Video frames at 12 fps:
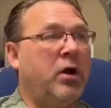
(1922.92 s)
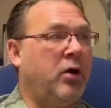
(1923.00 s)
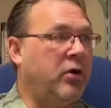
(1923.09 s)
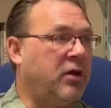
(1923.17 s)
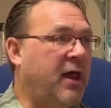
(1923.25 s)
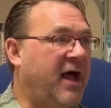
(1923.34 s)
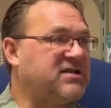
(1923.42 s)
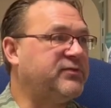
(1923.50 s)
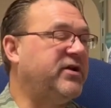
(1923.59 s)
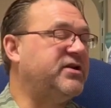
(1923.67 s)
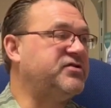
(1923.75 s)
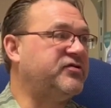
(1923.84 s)
to go to class
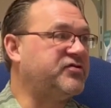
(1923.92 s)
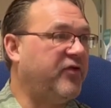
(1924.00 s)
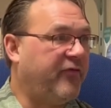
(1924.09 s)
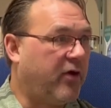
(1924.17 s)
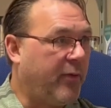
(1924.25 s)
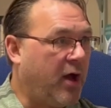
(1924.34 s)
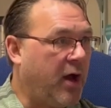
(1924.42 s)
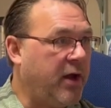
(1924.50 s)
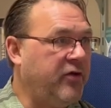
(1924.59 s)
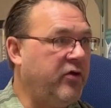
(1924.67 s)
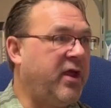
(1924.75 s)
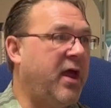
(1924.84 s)
because you're so far behind
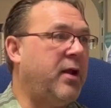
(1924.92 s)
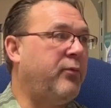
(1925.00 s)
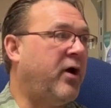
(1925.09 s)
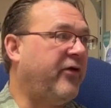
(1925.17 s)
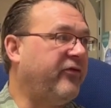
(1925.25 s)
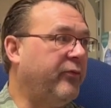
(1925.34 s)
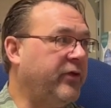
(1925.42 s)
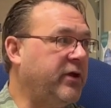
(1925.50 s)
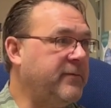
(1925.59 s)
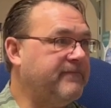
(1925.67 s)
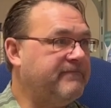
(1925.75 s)
you can't possibly,